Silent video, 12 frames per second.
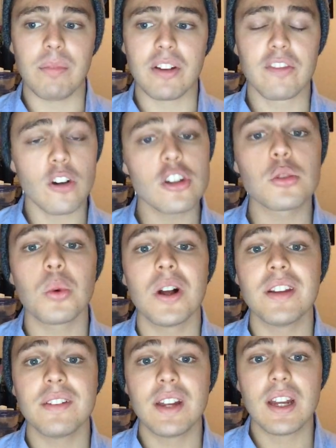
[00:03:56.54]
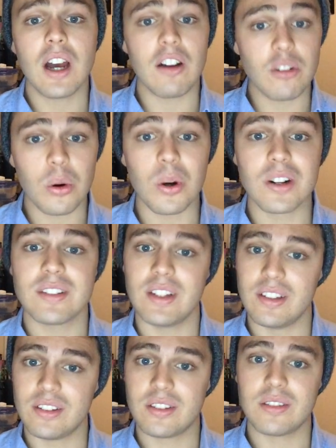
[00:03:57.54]
The first one, of course,
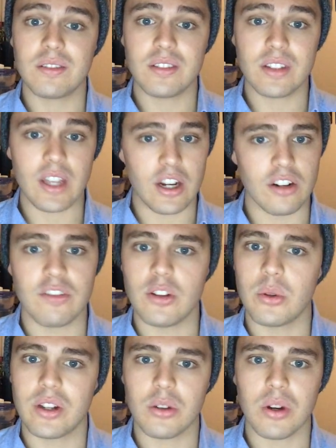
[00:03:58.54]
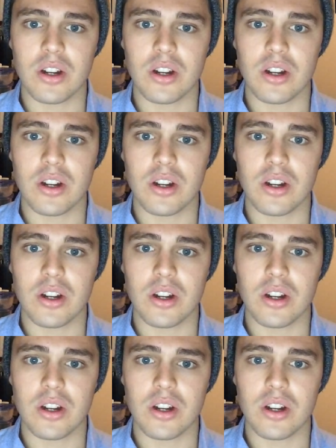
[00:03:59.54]
is the interviewing